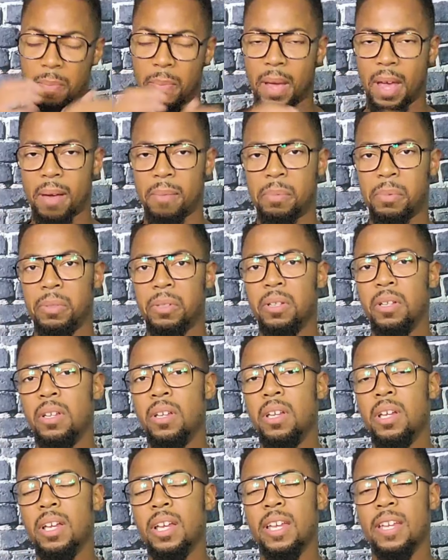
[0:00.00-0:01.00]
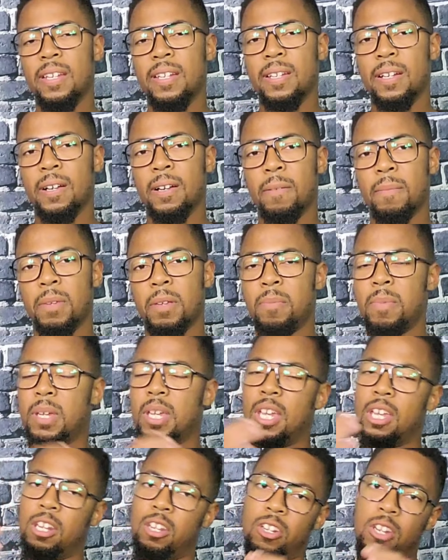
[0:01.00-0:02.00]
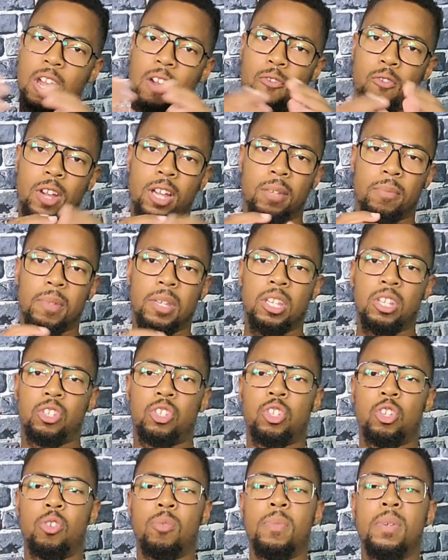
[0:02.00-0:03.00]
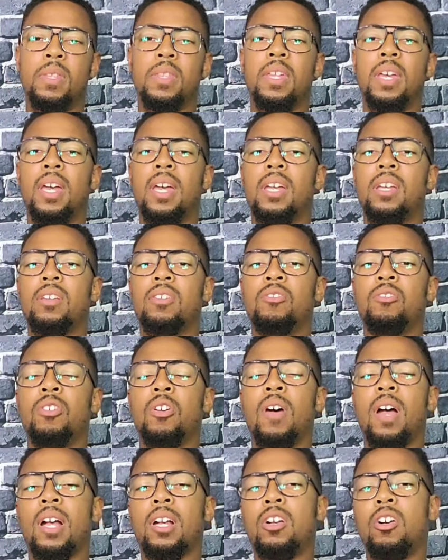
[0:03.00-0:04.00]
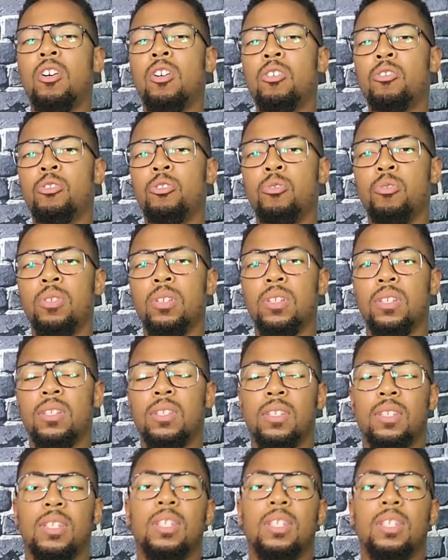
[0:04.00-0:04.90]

Bible. And he began to direct me and show me that, I called you to